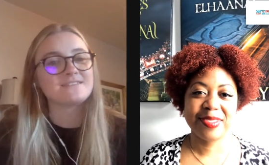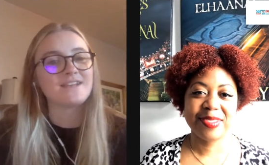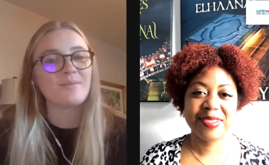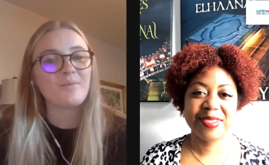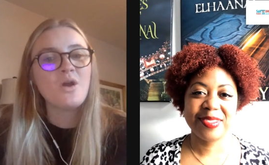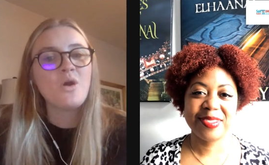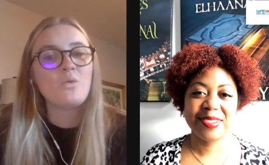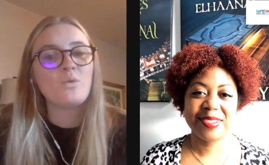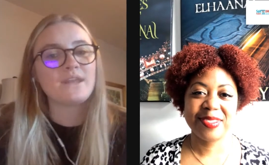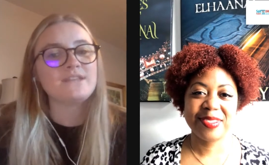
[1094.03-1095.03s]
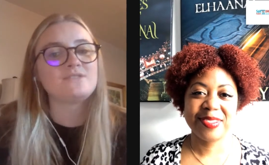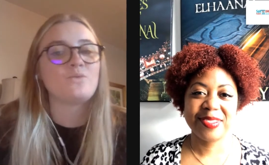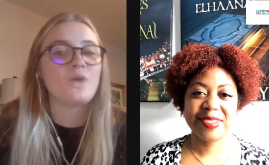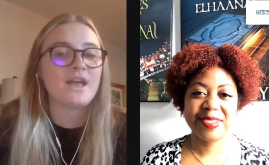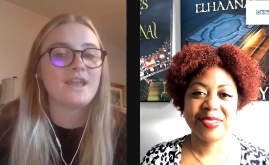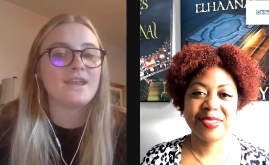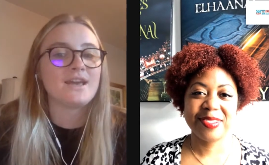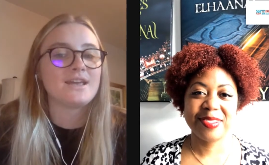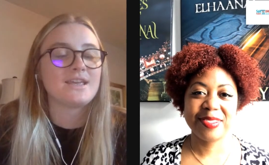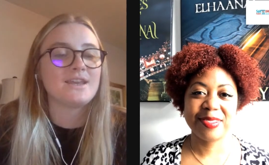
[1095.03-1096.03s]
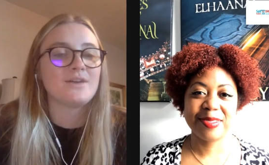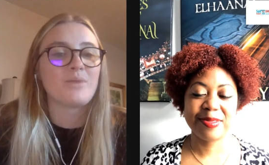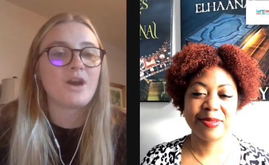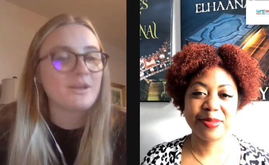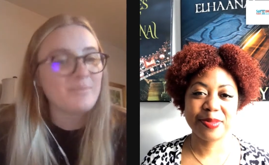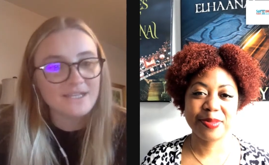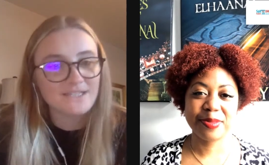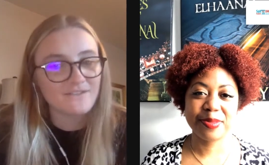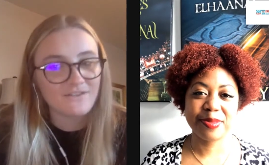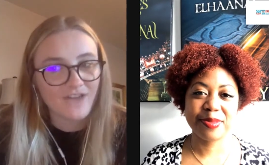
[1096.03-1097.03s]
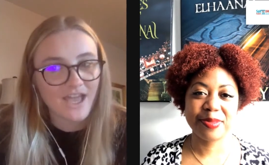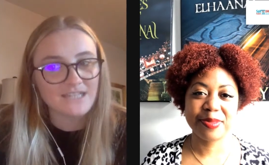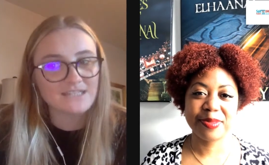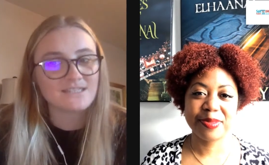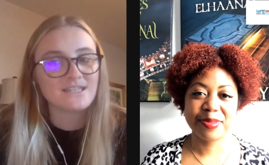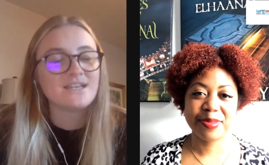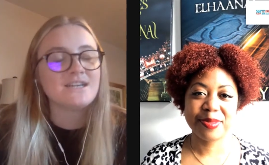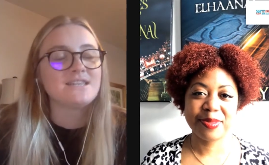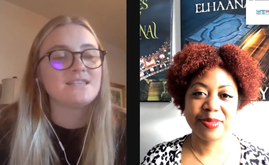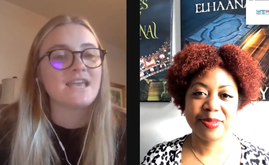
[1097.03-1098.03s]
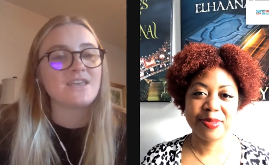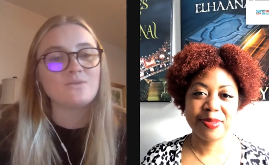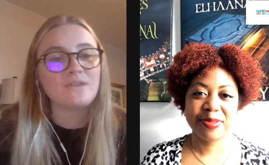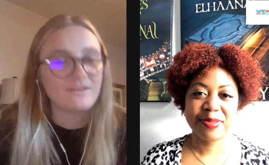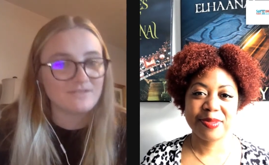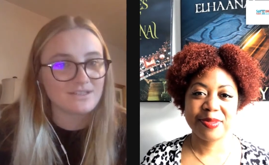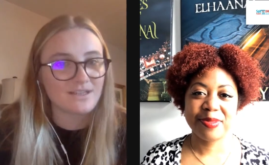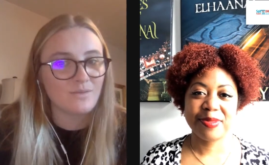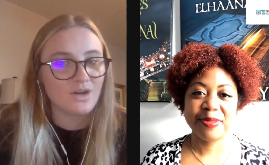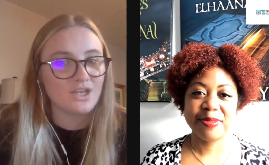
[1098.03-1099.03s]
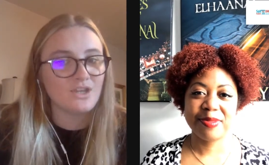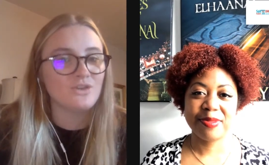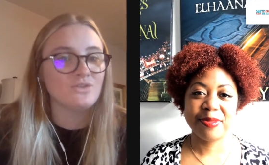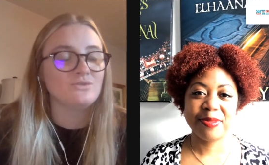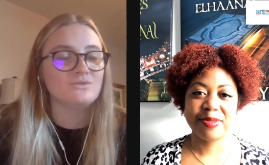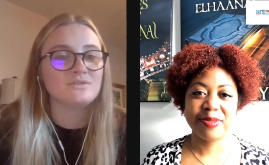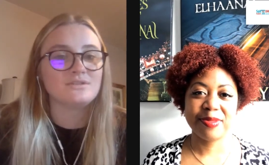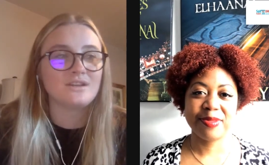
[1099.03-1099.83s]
Speaker 1: up, what is one you know parting piece of advice that you would give to someone who's you